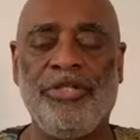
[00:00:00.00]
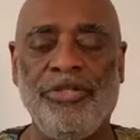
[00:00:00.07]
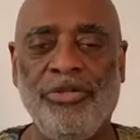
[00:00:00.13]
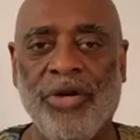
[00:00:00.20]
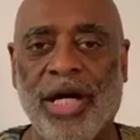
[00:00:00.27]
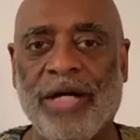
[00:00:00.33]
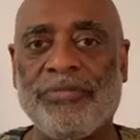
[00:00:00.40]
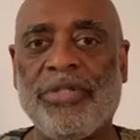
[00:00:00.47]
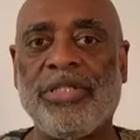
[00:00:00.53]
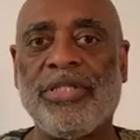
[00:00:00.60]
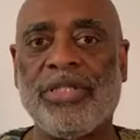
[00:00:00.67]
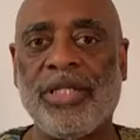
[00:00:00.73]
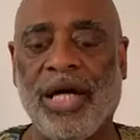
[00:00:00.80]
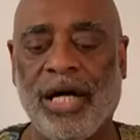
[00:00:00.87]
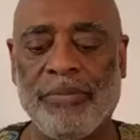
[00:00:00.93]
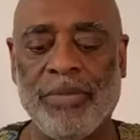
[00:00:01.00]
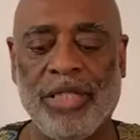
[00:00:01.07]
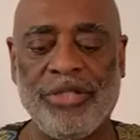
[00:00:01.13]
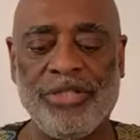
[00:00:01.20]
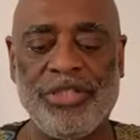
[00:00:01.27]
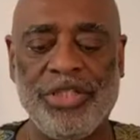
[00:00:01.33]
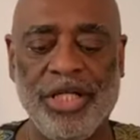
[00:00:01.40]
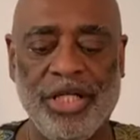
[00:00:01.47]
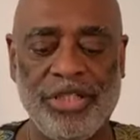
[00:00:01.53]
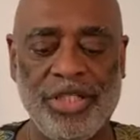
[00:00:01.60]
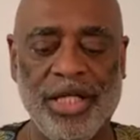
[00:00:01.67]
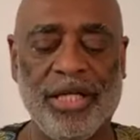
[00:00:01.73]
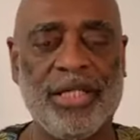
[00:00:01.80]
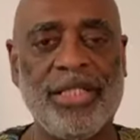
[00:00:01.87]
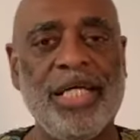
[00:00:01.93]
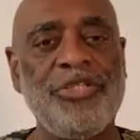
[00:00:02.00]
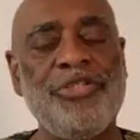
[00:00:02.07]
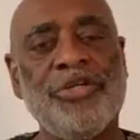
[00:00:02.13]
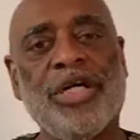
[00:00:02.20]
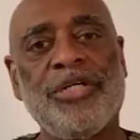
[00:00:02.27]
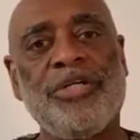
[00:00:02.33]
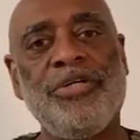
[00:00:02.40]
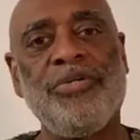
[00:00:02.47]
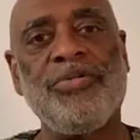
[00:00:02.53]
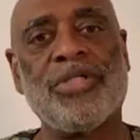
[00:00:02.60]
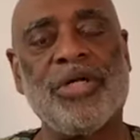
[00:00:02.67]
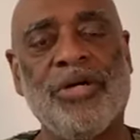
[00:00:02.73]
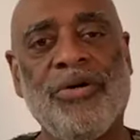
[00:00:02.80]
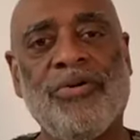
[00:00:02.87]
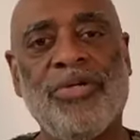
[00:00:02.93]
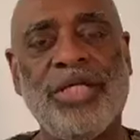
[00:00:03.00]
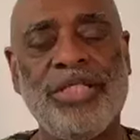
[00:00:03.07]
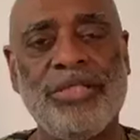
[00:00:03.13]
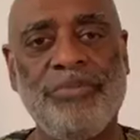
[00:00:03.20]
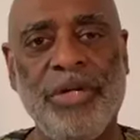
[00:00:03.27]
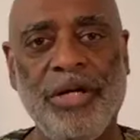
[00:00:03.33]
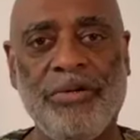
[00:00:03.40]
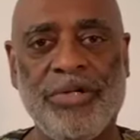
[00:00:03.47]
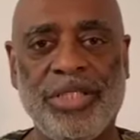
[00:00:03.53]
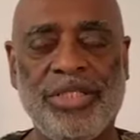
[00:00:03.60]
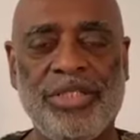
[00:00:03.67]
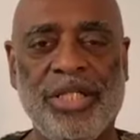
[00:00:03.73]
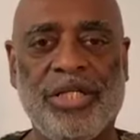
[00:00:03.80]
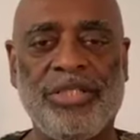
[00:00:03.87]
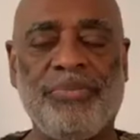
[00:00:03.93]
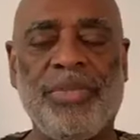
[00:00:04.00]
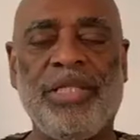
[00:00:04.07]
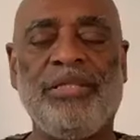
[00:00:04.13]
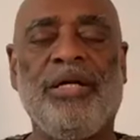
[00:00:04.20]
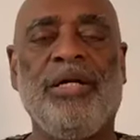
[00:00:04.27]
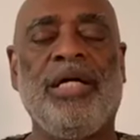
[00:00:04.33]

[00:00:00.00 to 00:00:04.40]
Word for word: You have to stop judging, unless you're going to use the Holy Spirit's judgment,